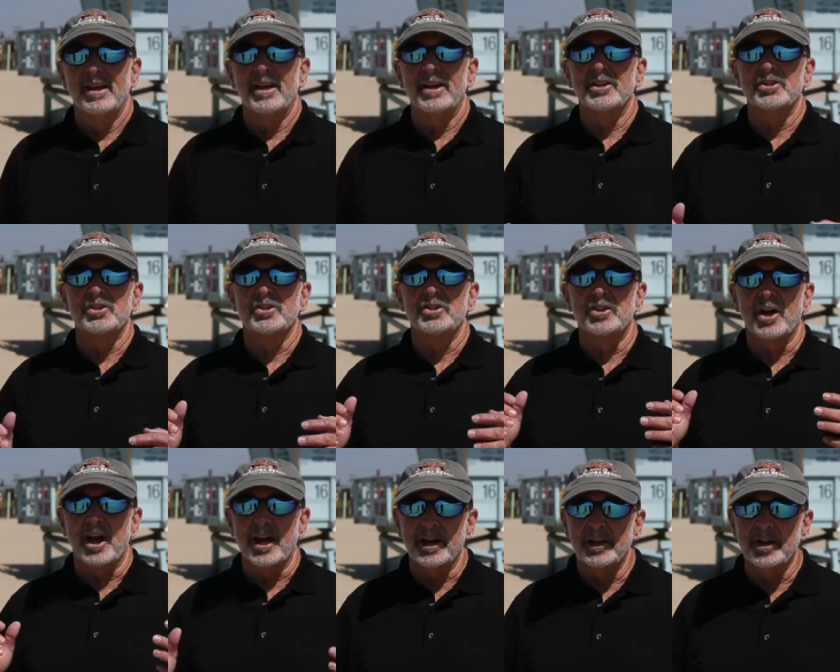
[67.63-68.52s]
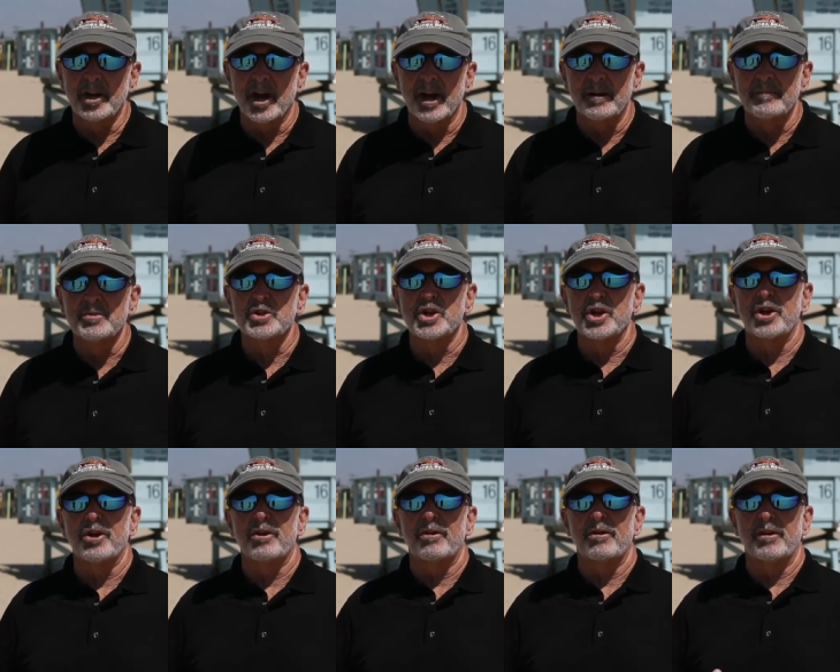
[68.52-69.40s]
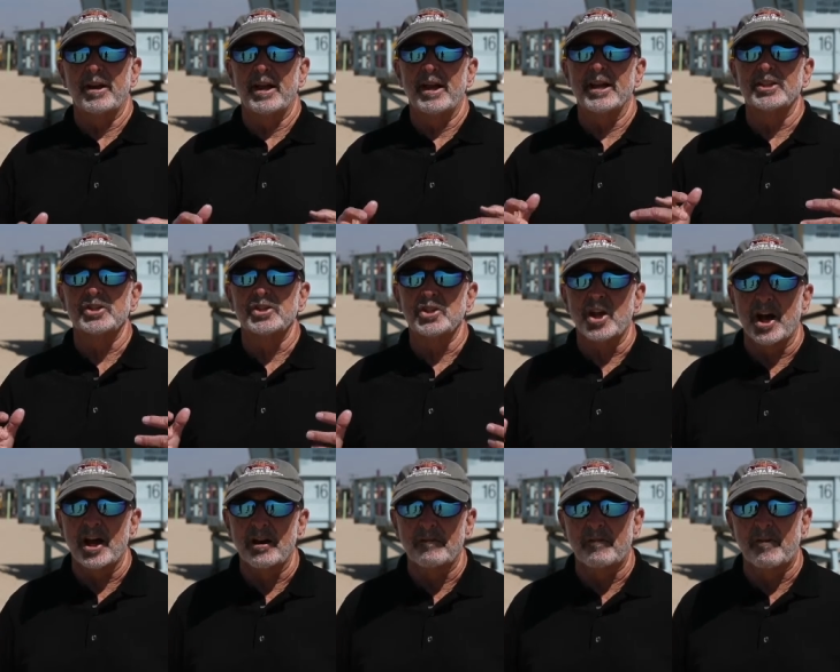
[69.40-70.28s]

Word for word: It's not a timeshare, it's not a